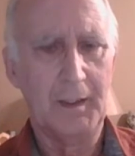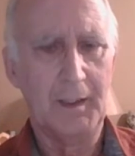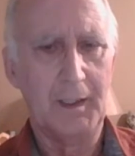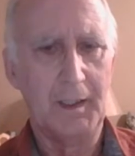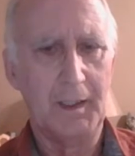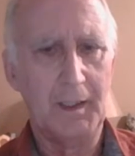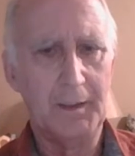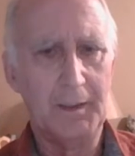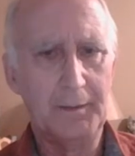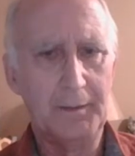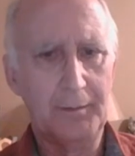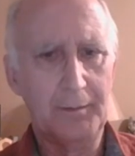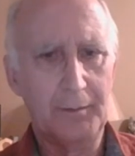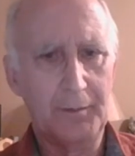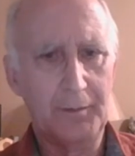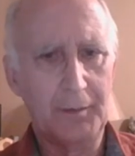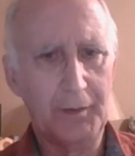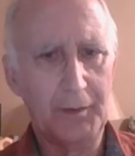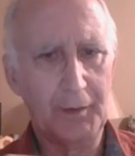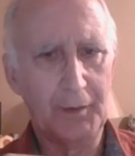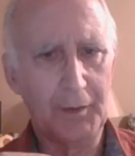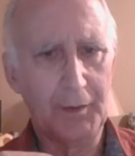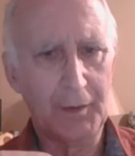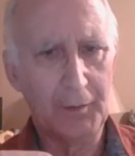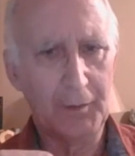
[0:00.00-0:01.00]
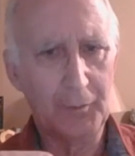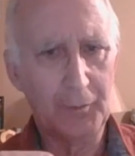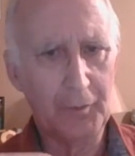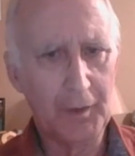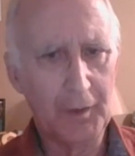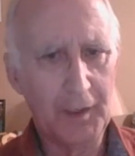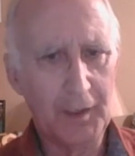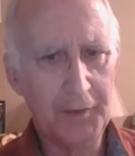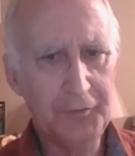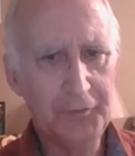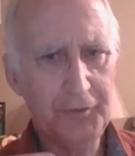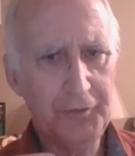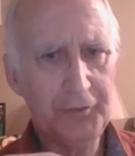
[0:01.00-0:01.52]
And
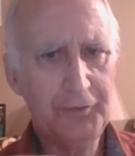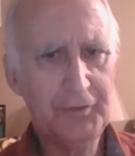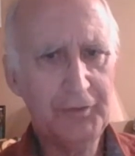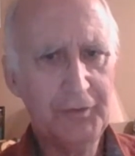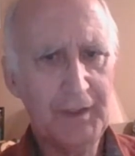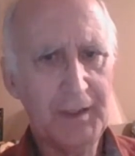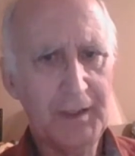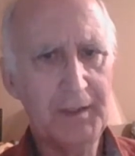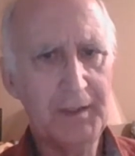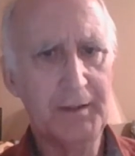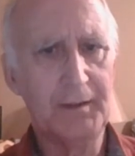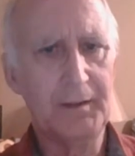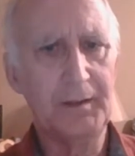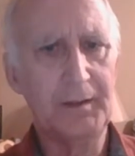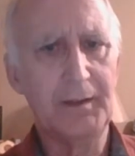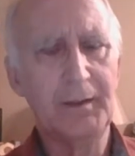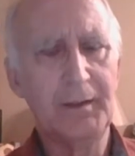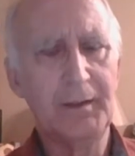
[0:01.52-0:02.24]
as you say,